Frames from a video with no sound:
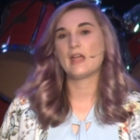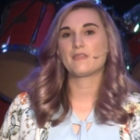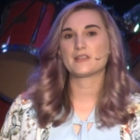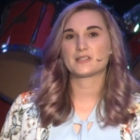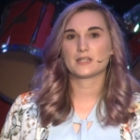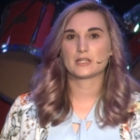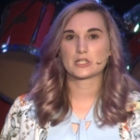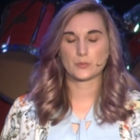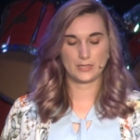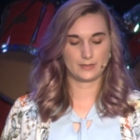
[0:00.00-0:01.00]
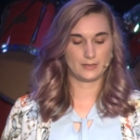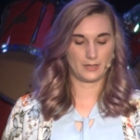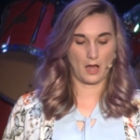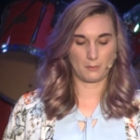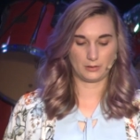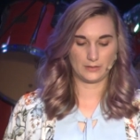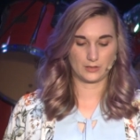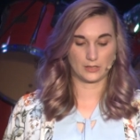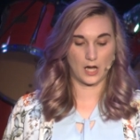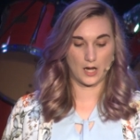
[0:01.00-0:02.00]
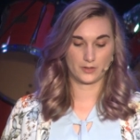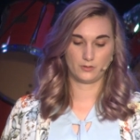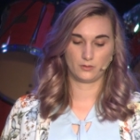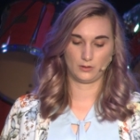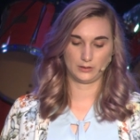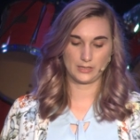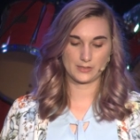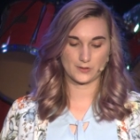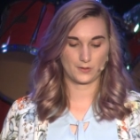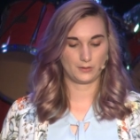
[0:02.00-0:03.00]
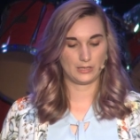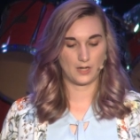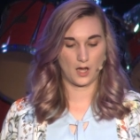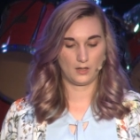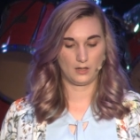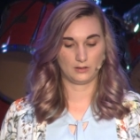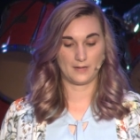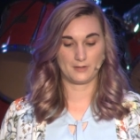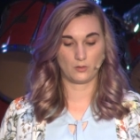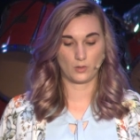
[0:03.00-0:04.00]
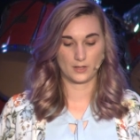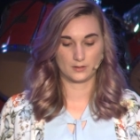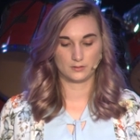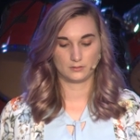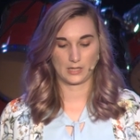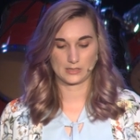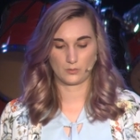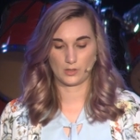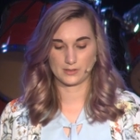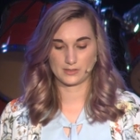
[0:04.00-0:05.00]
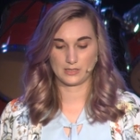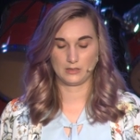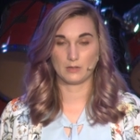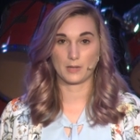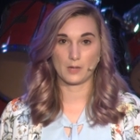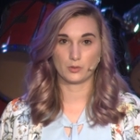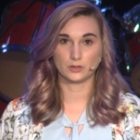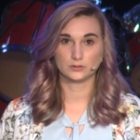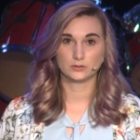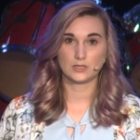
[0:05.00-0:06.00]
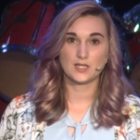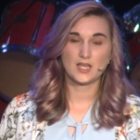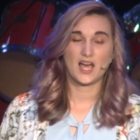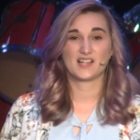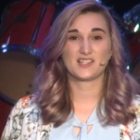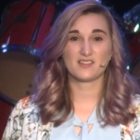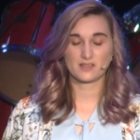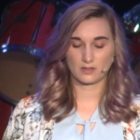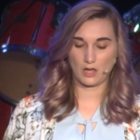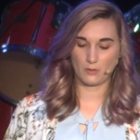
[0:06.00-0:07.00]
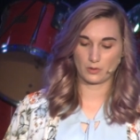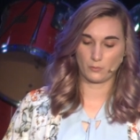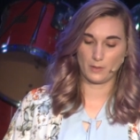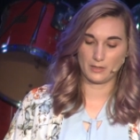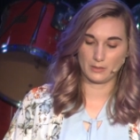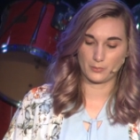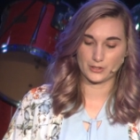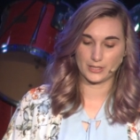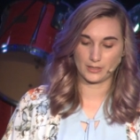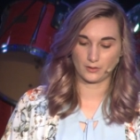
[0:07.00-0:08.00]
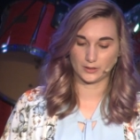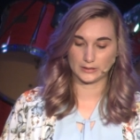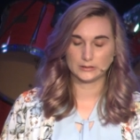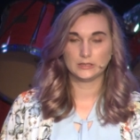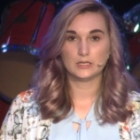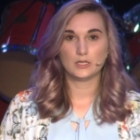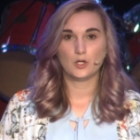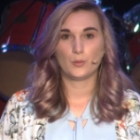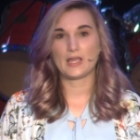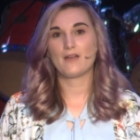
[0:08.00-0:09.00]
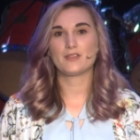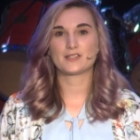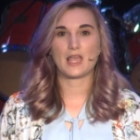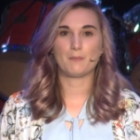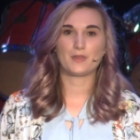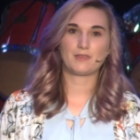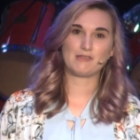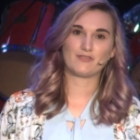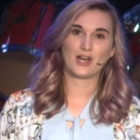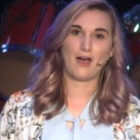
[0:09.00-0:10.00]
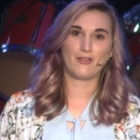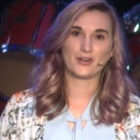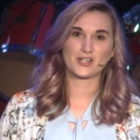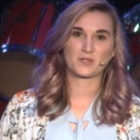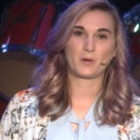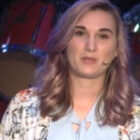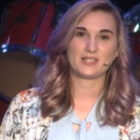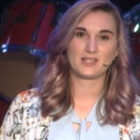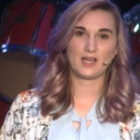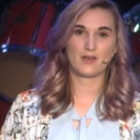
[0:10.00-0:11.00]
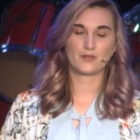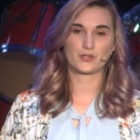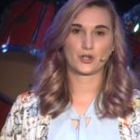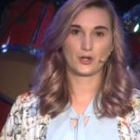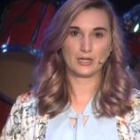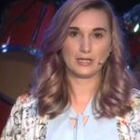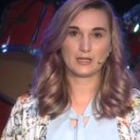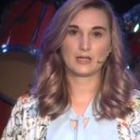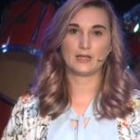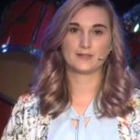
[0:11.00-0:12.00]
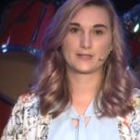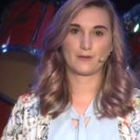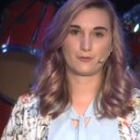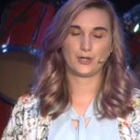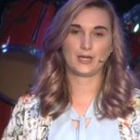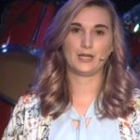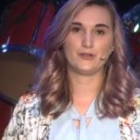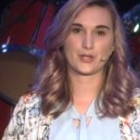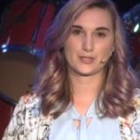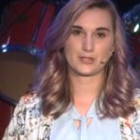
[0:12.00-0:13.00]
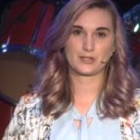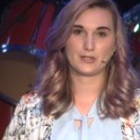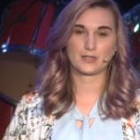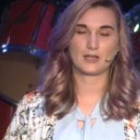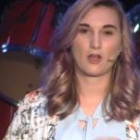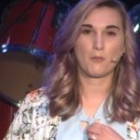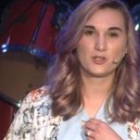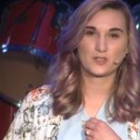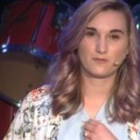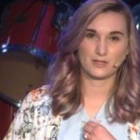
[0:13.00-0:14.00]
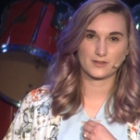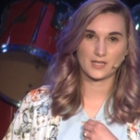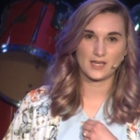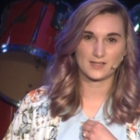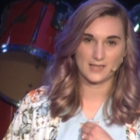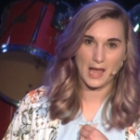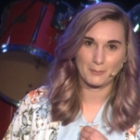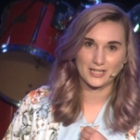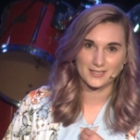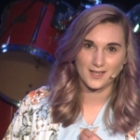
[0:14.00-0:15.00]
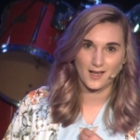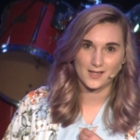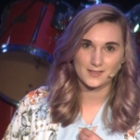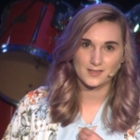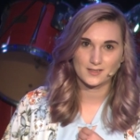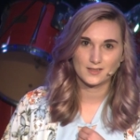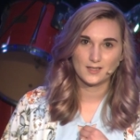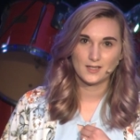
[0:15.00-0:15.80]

and they see it as a reason to not believe in God, or at least certainly not a loving one like the one seen in the Bible. I see this a lot with women in particular. We have this empathy for others where we see others hurting and suffering and injustices, and it almost feels like it's happening to us